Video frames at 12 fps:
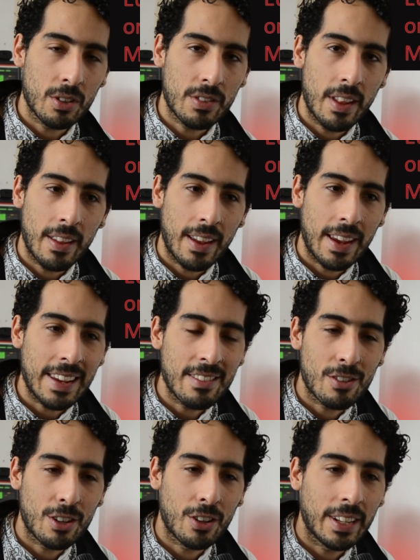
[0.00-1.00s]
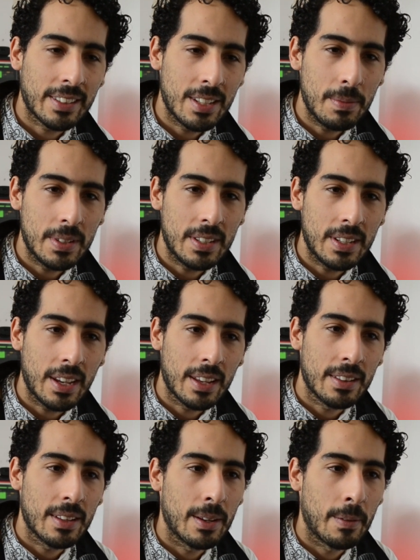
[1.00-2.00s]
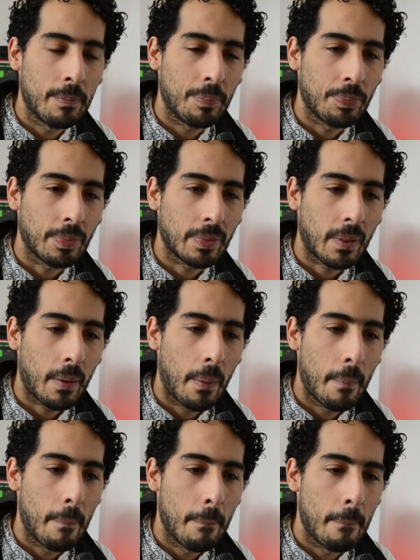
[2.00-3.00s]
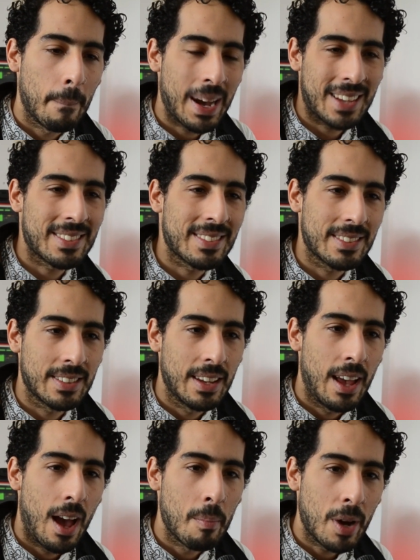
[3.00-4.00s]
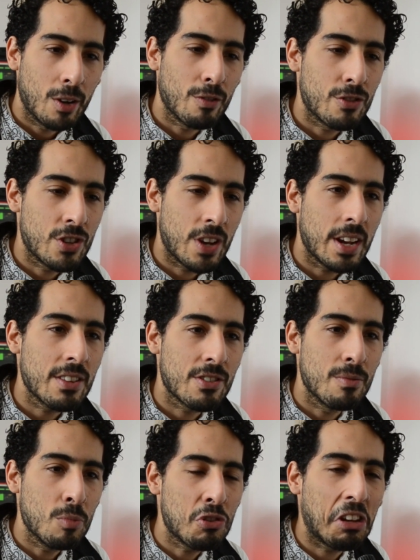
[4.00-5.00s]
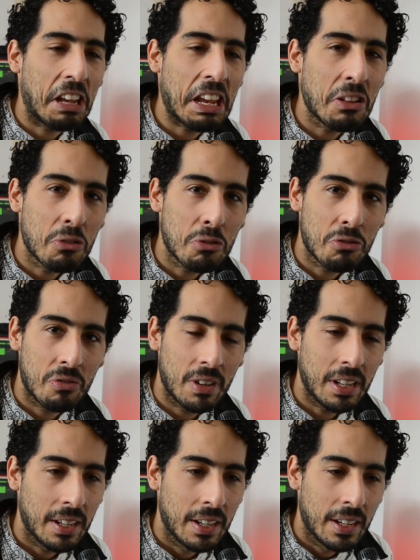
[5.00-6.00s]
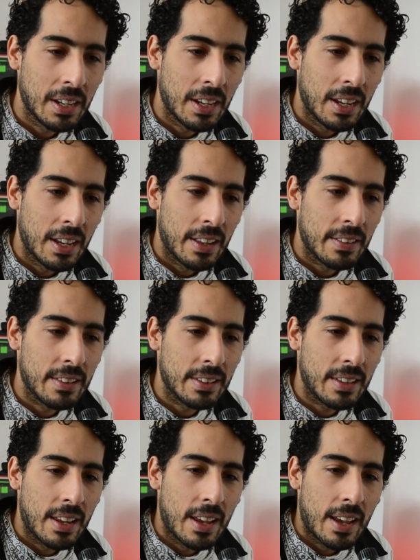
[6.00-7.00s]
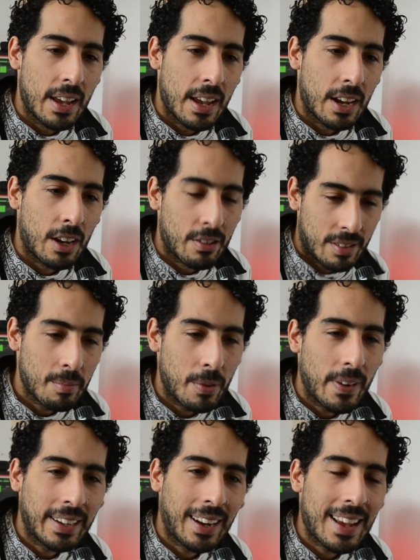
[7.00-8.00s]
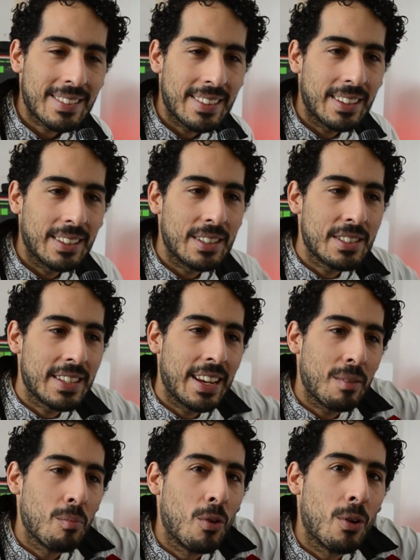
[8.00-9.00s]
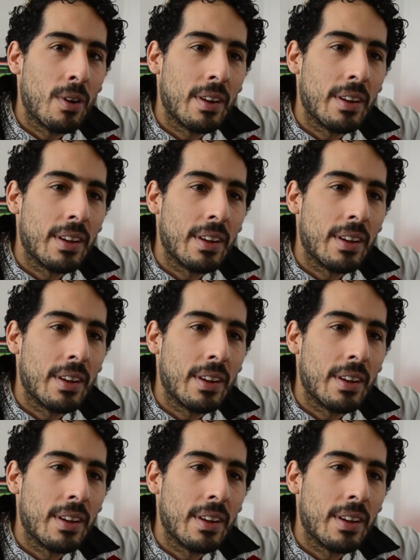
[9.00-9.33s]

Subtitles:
the interconnectivity and the vast amount of change in music industry, that contemporary classical is getting more,